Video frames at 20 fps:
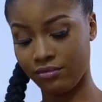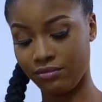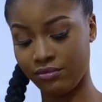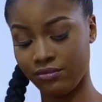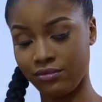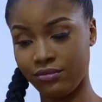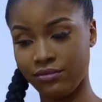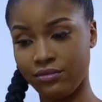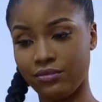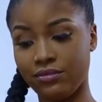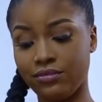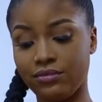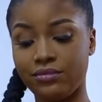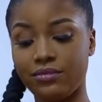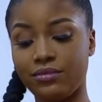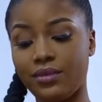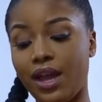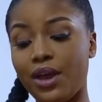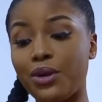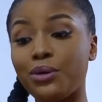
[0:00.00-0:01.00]
I
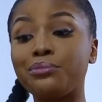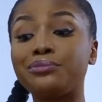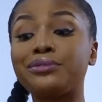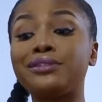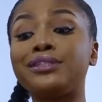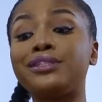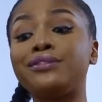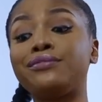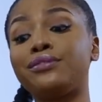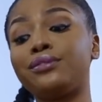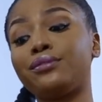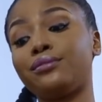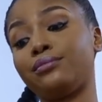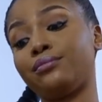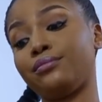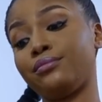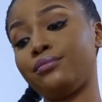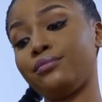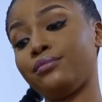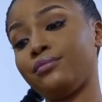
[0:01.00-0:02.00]
don't believe you.
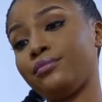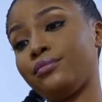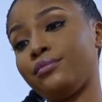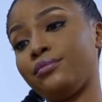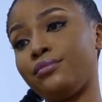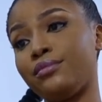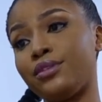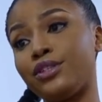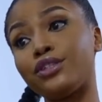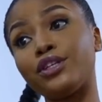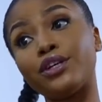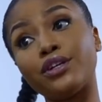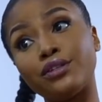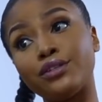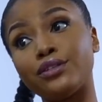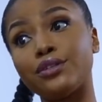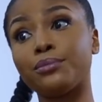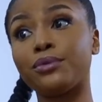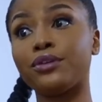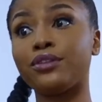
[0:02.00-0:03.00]
You're talking
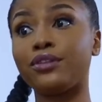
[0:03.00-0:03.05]
to some